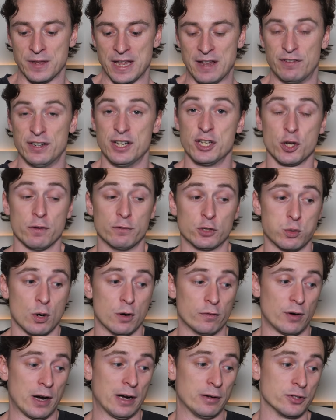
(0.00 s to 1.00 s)
If it is over
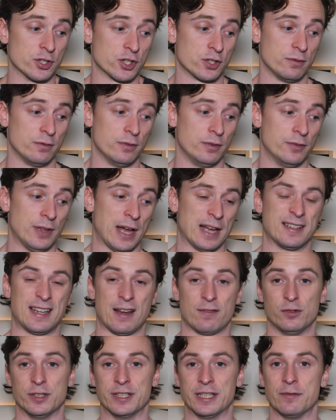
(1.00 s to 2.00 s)
12 rounds, that
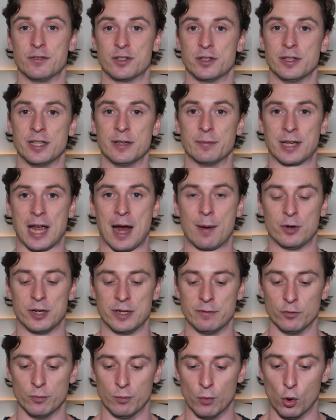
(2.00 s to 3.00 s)
definitely gives Liam Cameron
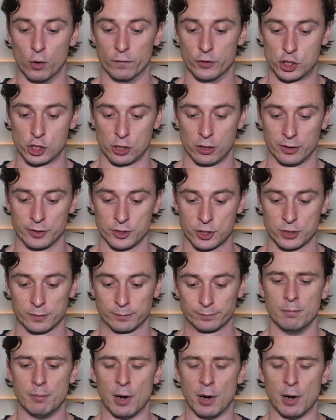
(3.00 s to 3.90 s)
even more of a chance.